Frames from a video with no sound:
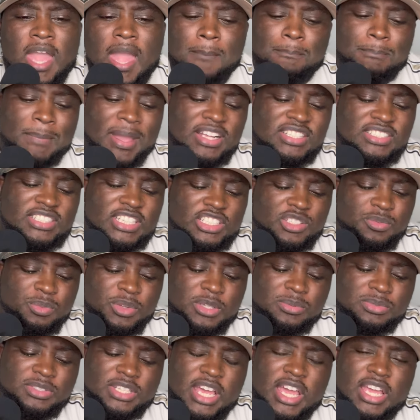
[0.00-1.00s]
Make sense what
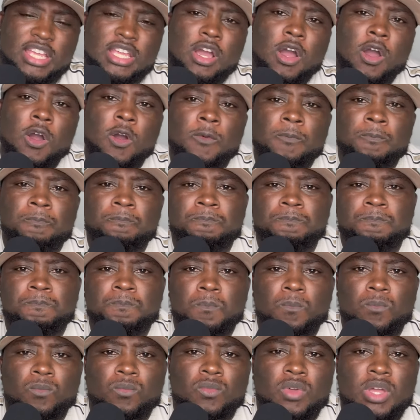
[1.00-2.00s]
I'm saying, y'all?
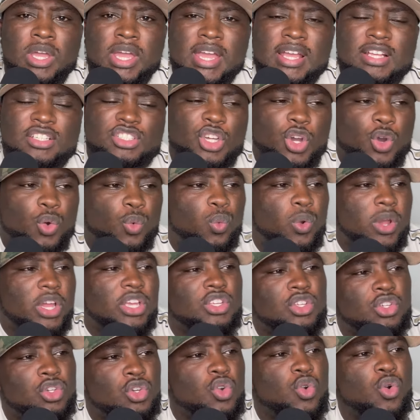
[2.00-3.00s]
So
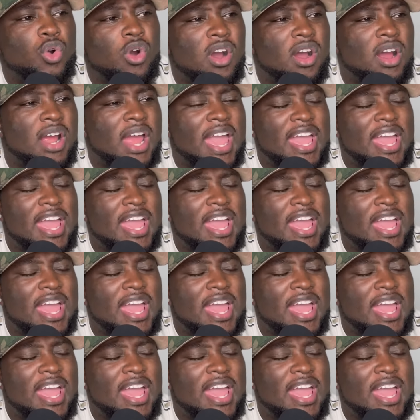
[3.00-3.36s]
when you are